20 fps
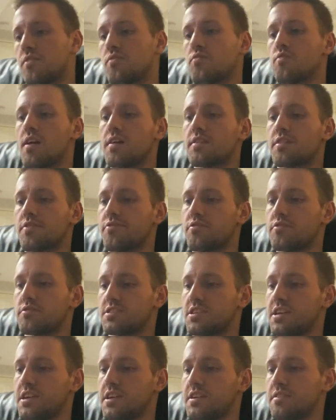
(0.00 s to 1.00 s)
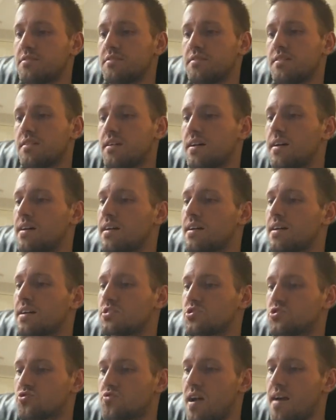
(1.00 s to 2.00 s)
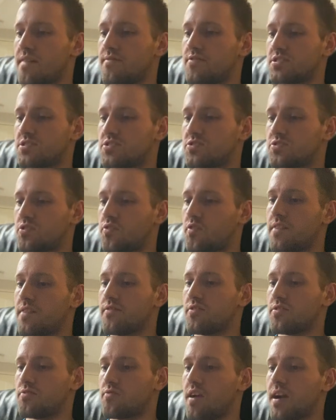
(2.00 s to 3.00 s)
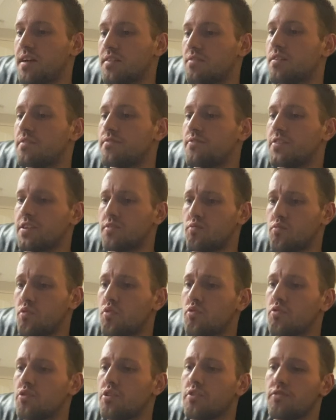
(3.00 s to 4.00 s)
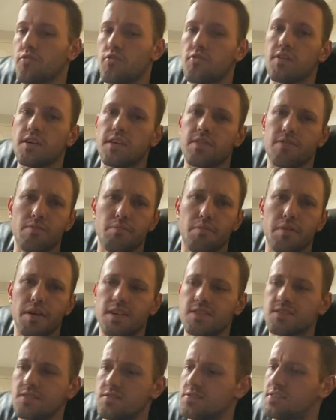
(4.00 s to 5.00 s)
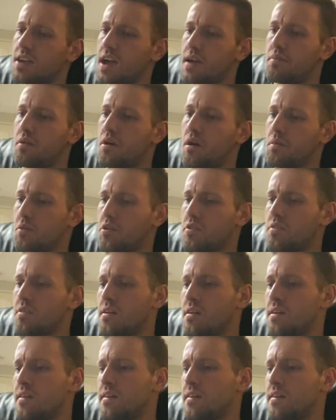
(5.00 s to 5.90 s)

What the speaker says: Round of 13, Travis Graven, Ryan Ludwig rolled over Ethan Best and Zach Palmer.